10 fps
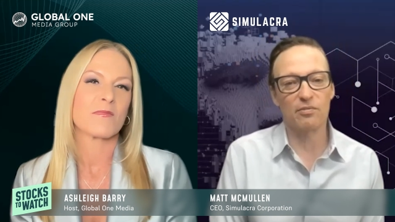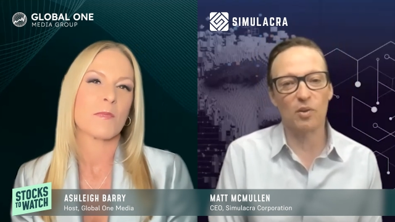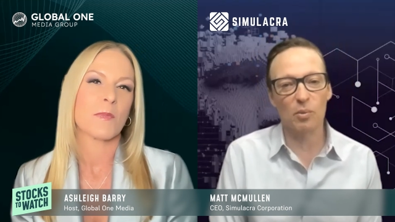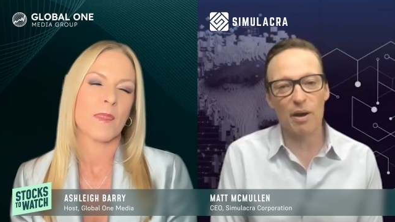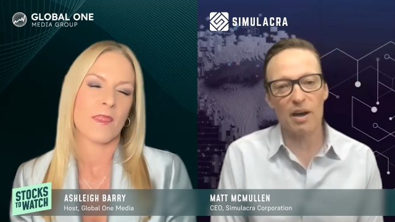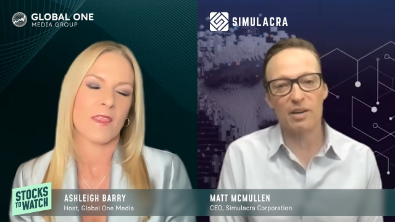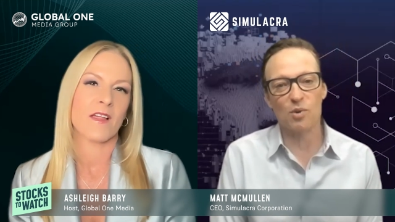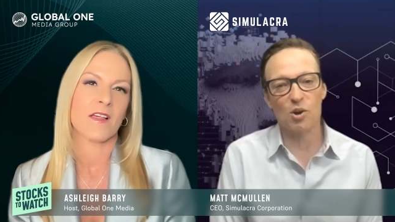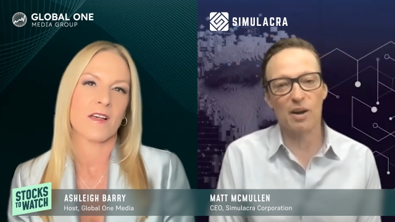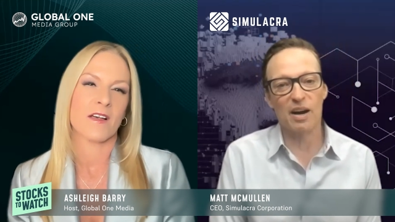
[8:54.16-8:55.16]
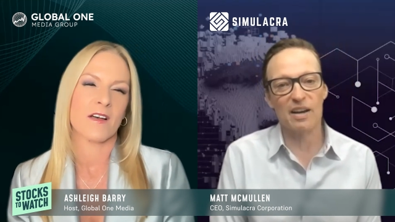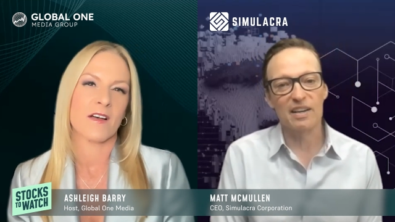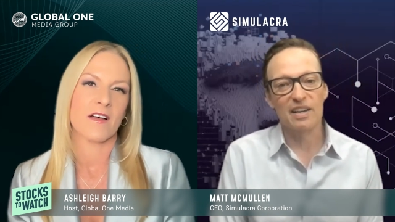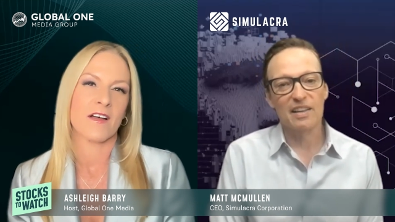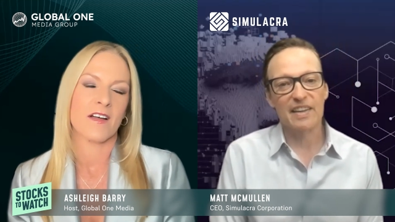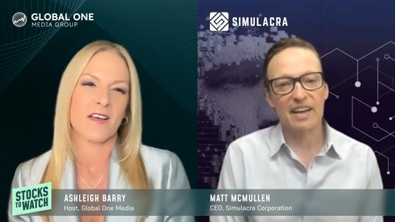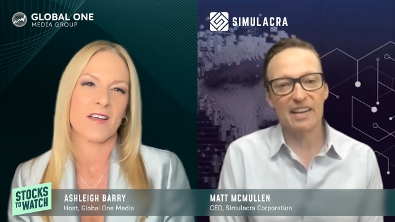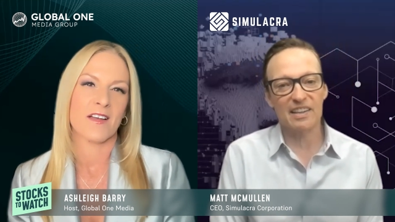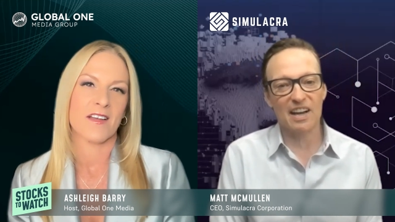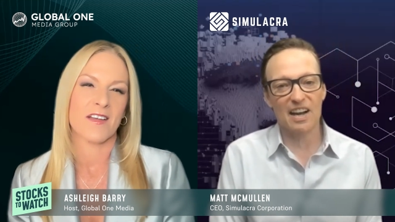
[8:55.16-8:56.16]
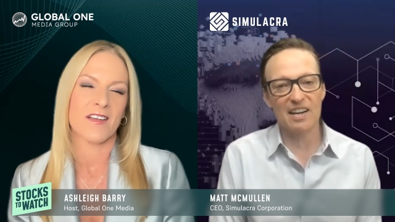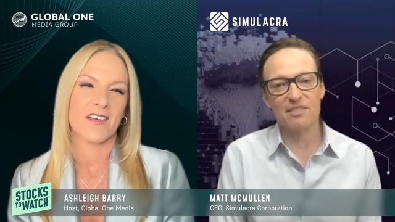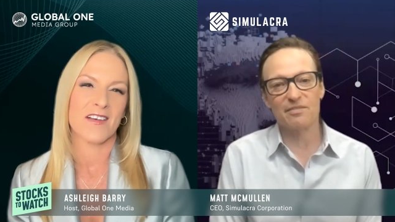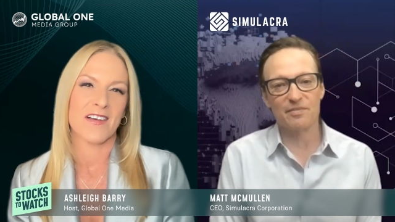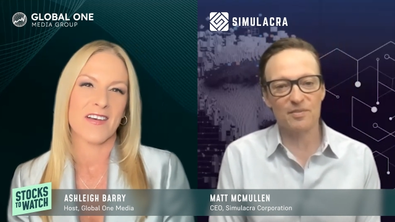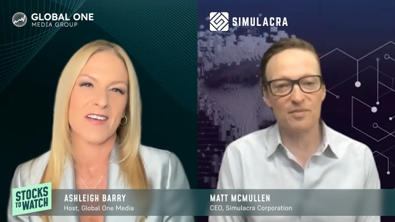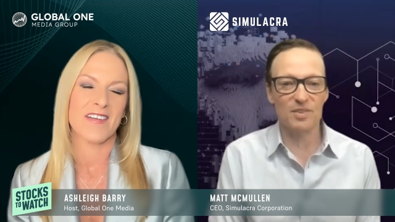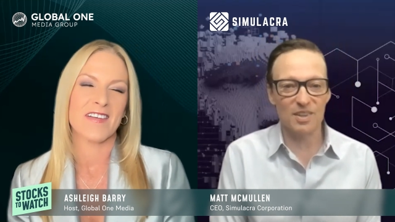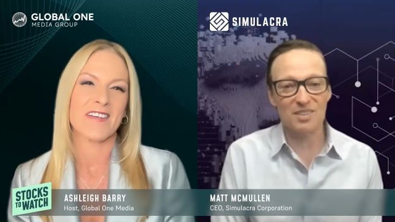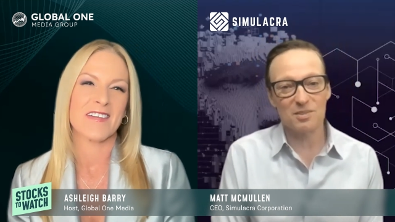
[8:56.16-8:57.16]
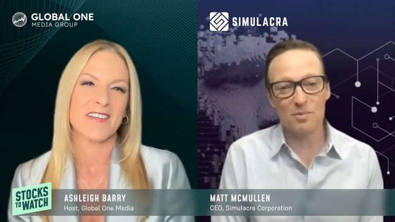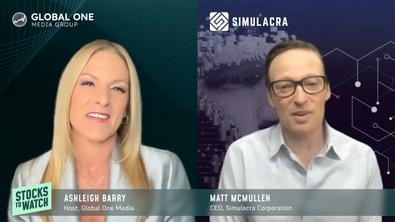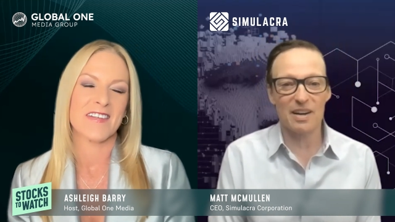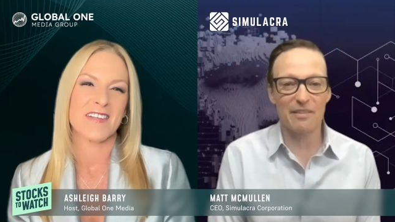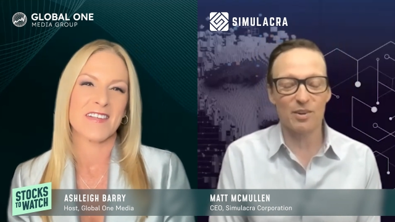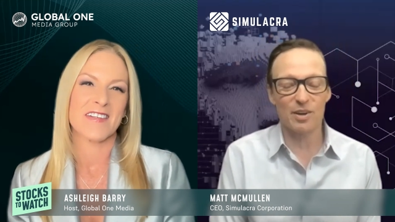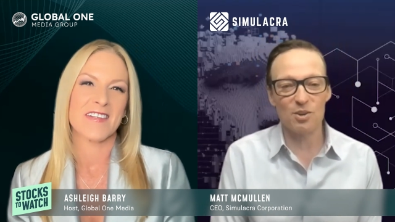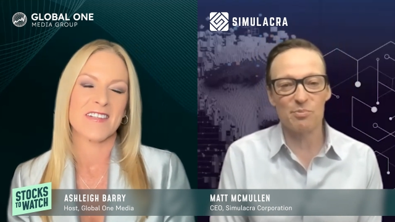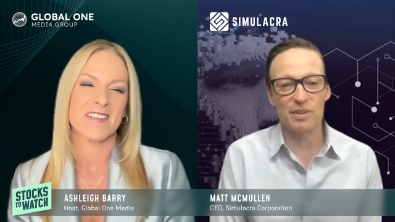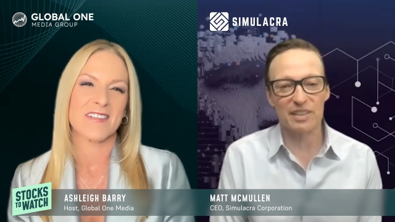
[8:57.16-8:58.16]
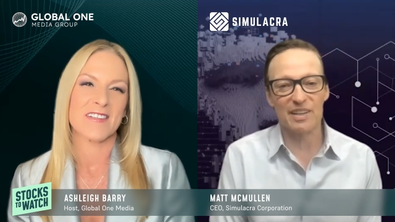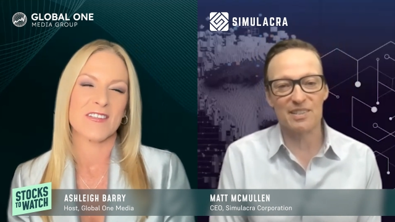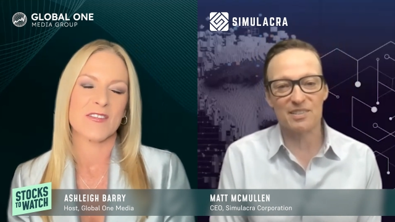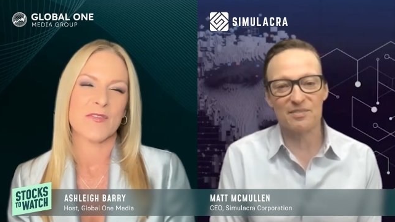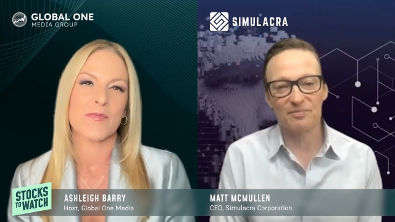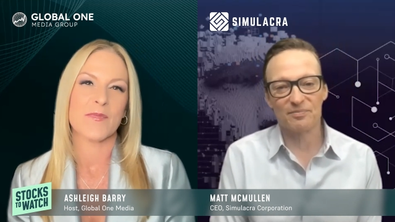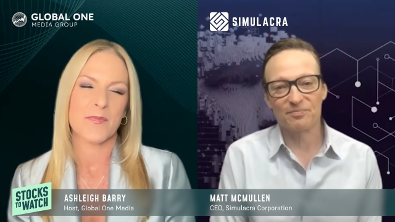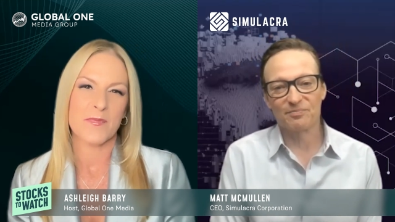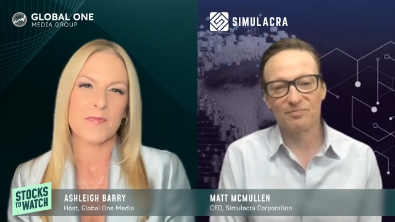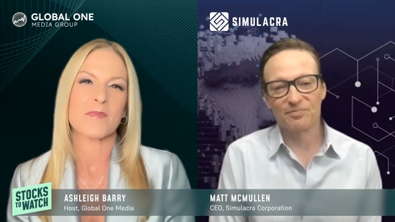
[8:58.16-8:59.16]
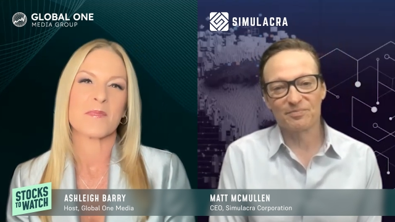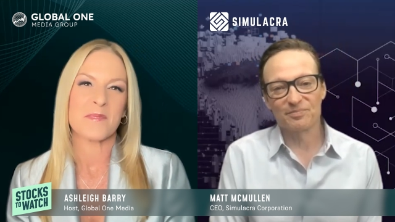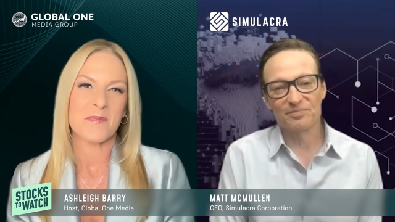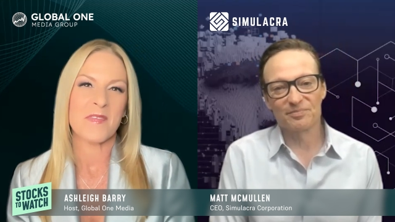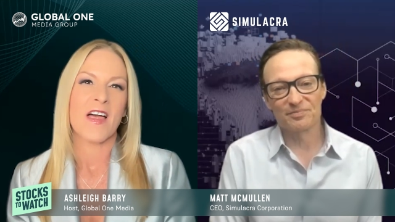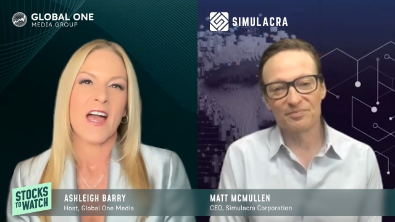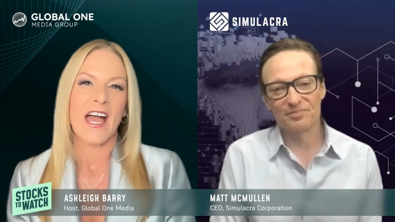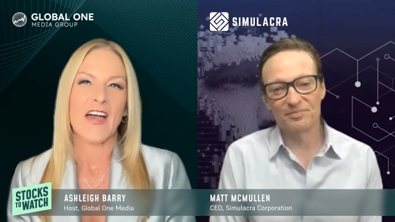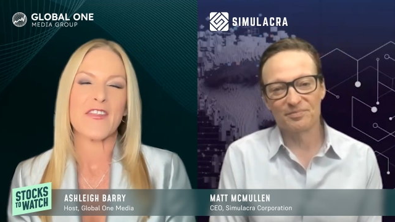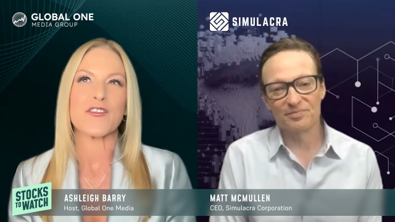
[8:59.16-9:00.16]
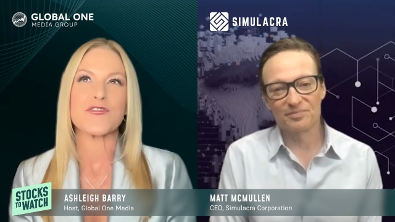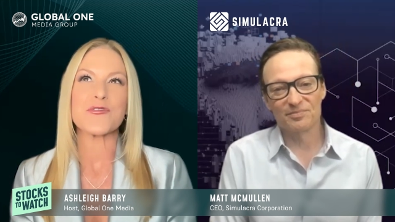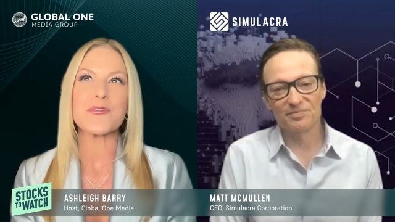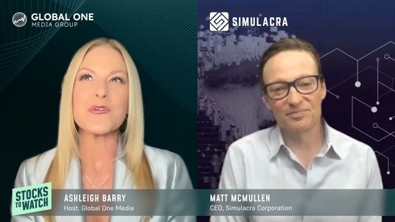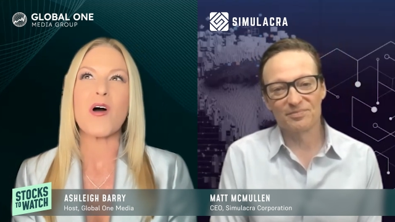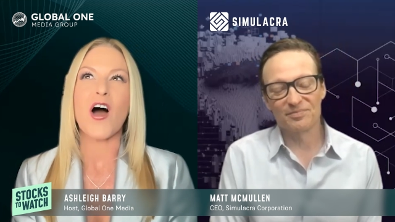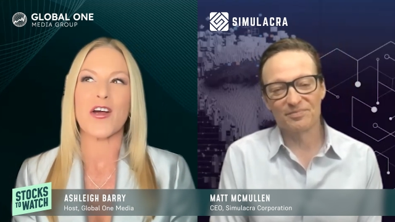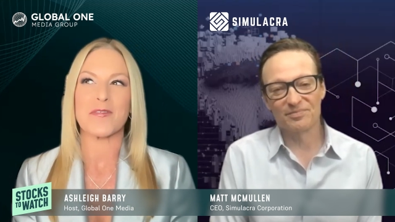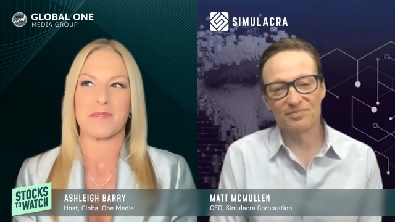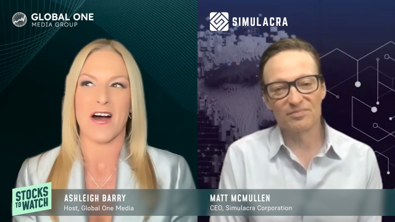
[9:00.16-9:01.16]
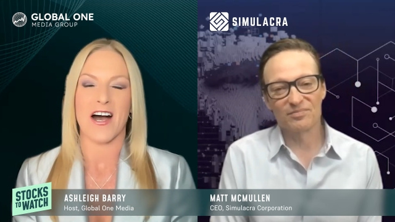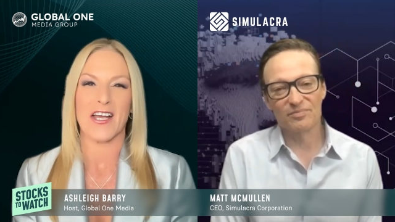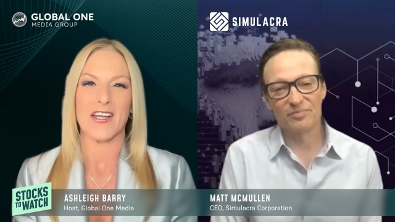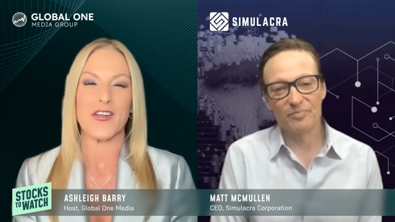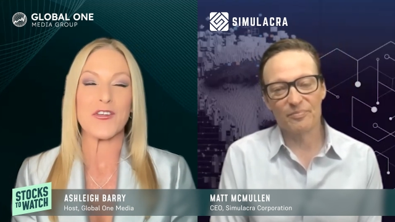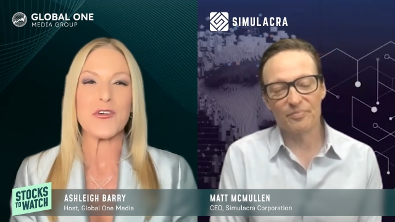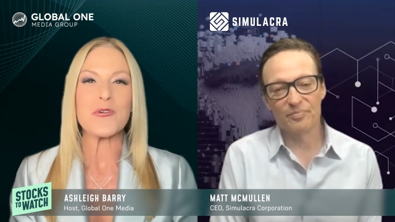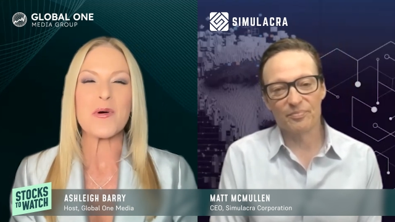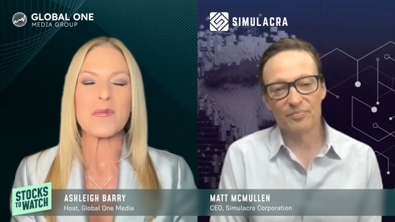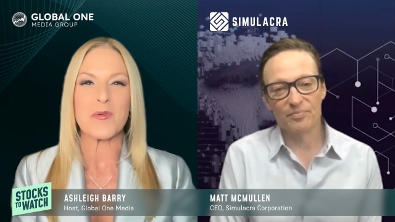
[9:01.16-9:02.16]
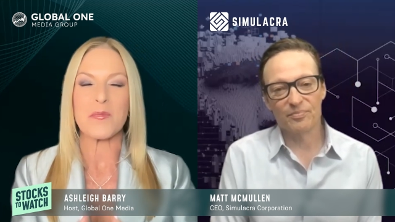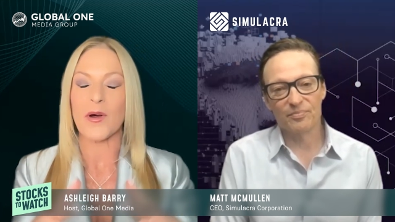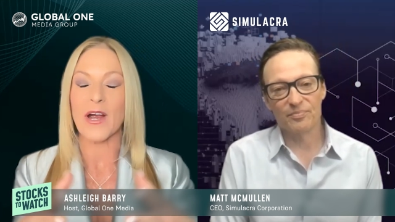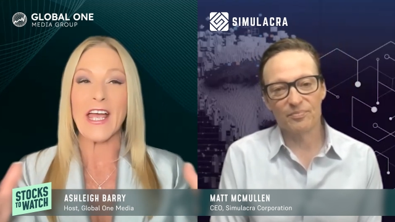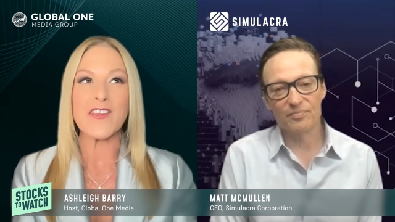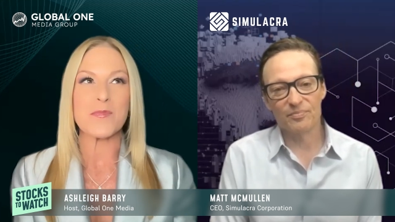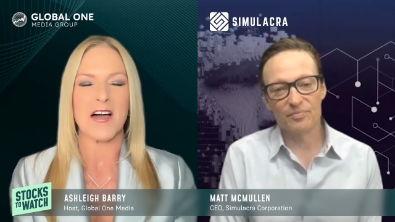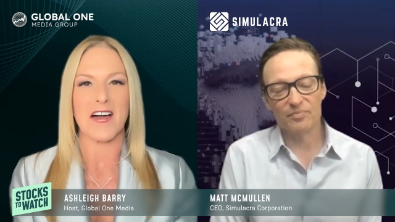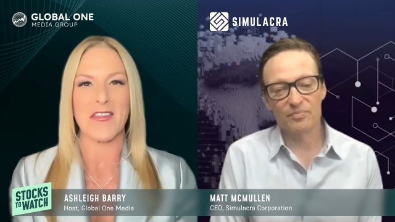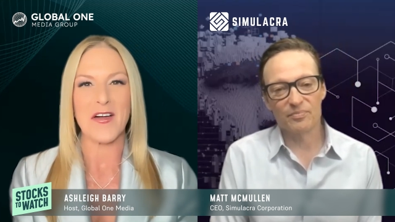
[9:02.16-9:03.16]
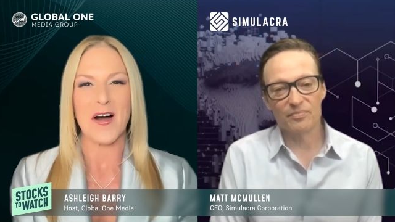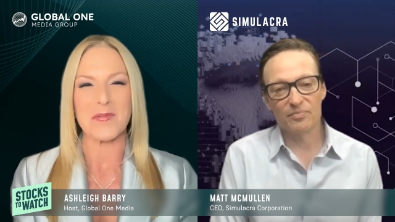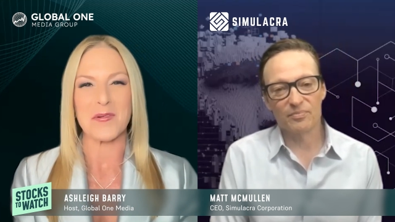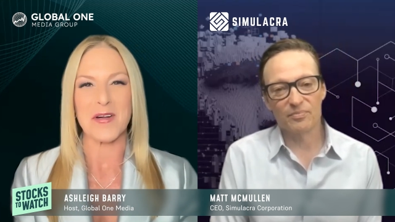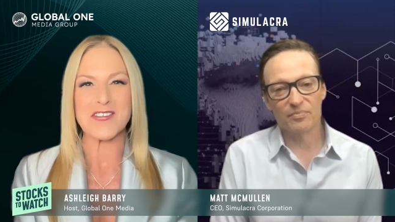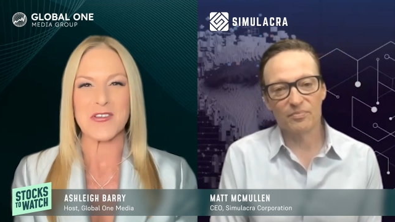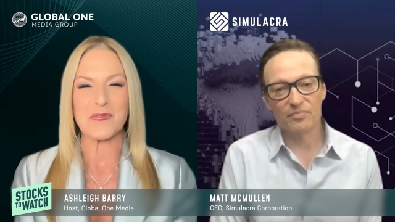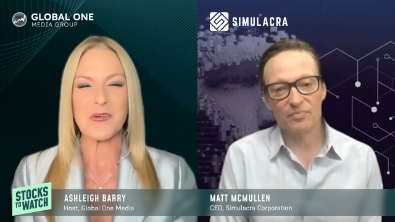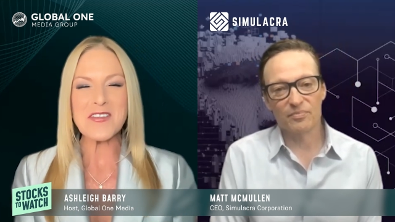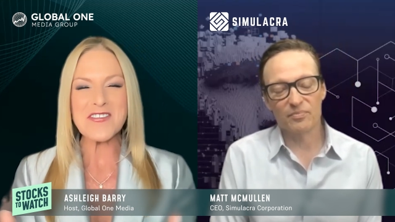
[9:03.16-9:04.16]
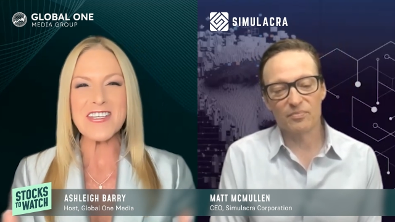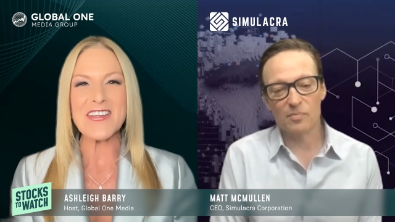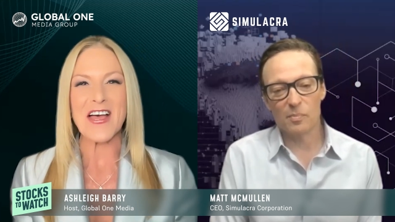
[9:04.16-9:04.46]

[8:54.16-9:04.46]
Speaker 1: full-body robot that can kind of do whatever a human does.
Speaker 2: And the true art behind it, you, the brains behind the operation, what's it